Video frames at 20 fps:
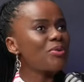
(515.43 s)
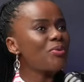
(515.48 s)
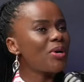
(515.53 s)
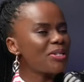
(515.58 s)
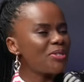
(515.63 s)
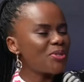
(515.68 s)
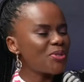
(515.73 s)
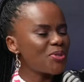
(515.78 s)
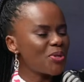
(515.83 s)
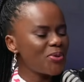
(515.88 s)

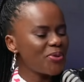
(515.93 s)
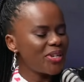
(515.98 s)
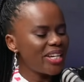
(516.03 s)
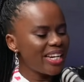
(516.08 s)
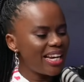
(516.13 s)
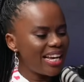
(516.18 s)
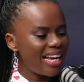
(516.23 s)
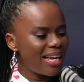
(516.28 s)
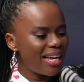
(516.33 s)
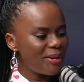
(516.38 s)
one
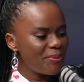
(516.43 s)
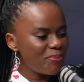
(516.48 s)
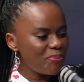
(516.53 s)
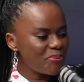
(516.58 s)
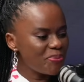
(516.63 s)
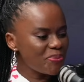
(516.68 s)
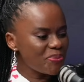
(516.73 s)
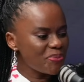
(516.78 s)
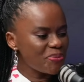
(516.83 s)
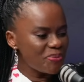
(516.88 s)
story,
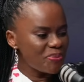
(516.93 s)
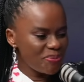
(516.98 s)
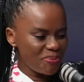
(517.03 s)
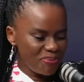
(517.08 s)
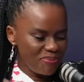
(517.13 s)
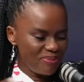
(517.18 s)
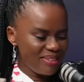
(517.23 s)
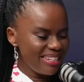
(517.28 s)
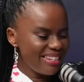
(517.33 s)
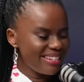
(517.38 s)
um,
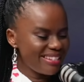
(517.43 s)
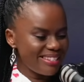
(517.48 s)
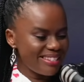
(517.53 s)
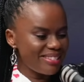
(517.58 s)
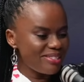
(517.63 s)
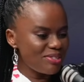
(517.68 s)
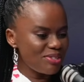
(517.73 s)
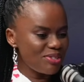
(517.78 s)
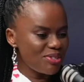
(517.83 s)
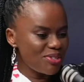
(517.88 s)

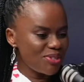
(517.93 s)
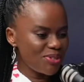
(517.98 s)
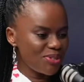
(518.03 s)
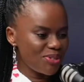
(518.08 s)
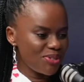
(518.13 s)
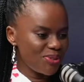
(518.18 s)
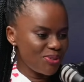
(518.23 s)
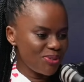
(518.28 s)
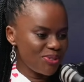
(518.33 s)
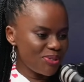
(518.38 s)
just to, to,
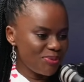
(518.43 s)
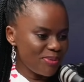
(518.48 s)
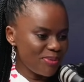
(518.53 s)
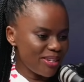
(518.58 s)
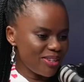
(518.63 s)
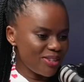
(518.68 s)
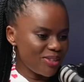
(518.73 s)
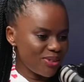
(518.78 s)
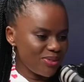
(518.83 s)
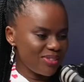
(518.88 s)
to, to
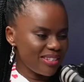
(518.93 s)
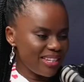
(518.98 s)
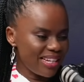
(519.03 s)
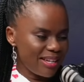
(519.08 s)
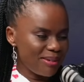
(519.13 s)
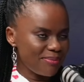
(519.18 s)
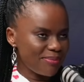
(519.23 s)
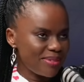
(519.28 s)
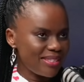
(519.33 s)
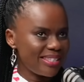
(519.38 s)
make you
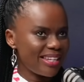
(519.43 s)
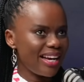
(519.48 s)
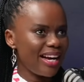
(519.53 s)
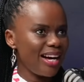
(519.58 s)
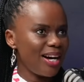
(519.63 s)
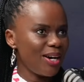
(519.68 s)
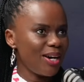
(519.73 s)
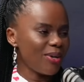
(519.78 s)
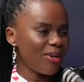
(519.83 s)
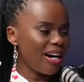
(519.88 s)
um, see
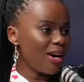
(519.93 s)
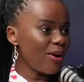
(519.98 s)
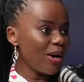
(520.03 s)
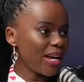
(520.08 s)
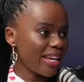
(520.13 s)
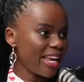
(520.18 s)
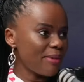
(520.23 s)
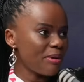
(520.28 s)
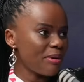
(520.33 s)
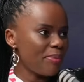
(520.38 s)
how, how I
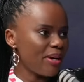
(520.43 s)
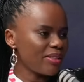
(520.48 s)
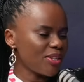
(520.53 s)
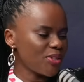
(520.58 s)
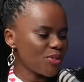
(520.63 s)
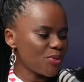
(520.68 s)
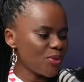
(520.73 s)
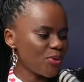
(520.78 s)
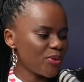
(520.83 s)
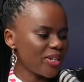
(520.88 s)
came about the
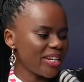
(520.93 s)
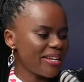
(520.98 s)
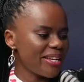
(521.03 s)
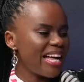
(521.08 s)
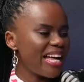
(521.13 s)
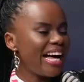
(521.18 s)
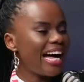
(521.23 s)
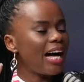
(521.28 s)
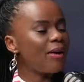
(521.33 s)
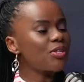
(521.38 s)
story,
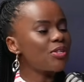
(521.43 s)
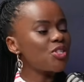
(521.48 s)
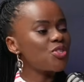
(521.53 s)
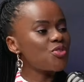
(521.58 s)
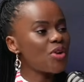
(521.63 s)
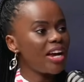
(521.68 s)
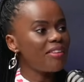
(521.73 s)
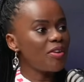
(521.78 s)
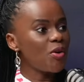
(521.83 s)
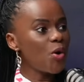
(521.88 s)
mm. I was
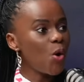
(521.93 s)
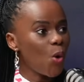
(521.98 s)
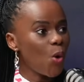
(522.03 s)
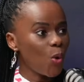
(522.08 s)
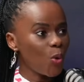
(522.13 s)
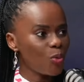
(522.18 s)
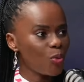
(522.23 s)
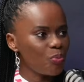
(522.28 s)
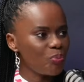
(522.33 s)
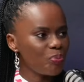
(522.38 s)
driving
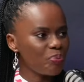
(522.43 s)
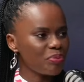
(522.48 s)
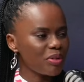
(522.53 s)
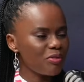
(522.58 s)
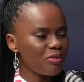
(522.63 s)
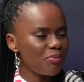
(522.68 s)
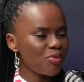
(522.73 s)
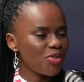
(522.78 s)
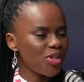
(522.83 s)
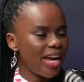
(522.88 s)
home
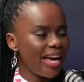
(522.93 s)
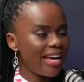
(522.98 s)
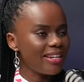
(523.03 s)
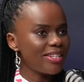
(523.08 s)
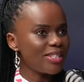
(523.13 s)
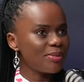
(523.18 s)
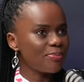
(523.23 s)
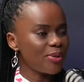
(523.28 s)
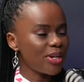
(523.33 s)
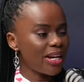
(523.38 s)
from
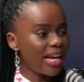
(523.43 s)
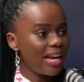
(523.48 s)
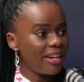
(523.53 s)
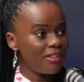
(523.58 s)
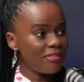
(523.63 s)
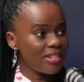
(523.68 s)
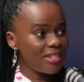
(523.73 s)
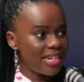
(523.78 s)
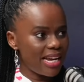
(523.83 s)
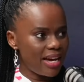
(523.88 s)
Johannesburg. I
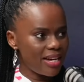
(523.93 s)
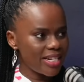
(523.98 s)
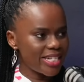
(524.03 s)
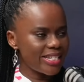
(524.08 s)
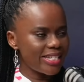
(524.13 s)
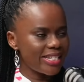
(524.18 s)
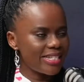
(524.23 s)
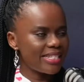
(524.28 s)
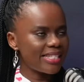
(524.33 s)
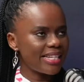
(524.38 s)
lived in
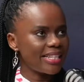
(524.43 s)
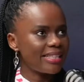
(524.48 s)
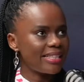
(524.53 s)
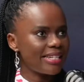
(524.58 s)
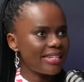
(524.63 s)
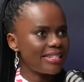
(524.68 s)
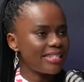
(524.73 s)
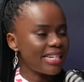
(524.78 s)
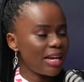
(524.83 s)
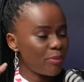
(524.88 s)
Harties at
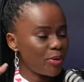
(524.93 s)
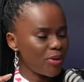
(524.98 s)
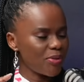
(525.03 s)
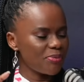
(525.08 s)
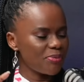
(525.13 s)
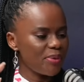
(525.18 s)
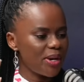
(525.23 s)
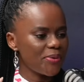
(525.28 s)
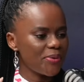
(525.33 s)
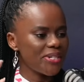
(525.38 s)
that time when I
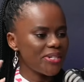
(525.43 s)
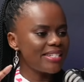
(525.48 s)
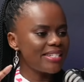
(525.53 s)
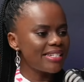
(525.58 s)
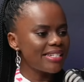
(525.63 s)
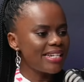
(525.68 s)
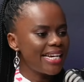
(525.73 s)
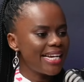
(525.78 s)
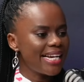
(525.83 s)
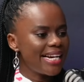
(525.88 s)
was married.
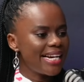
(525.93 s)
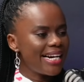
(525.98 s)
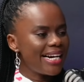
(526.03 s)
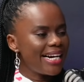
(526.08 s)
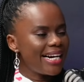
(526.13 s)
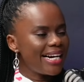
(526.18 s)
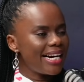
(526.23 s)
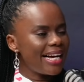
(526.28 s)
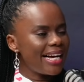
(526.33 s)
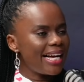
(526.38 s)
Yes.
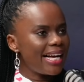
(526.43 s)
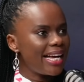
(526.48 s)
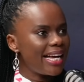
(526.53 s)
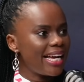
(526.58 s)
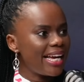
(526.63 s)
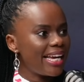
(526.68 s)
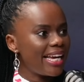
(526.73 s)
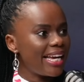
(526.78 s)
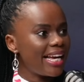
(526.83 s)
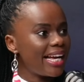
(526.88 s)

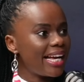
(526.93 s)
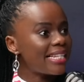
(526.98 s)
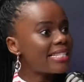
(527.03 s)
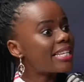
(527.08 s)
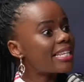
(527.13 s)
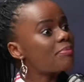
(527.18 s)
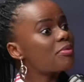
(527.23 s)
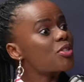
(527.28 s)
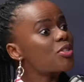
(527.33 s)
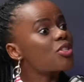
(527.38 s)
I, I
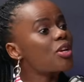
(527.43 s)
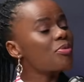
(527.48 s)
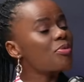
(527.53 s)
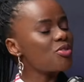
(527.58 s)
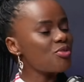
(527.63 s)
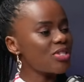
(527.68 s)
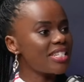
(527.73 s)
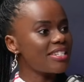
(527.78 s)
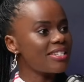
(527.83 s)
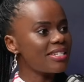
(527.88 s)
skipped a stop
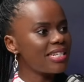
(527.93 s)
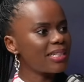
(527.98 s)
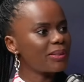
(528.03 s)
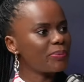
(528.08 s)
street.